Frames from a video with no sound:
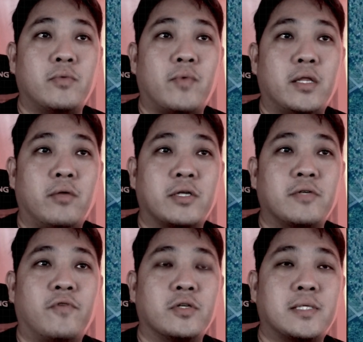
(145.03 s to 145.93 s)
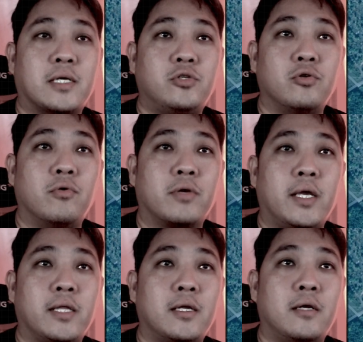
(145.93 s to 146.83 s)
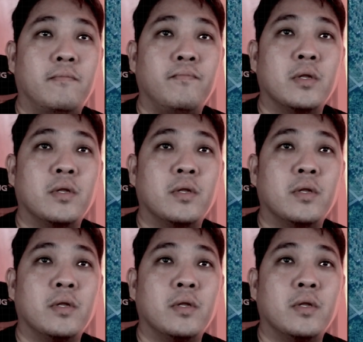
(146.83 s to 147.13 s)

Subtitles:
where the Russian forces are geolocated,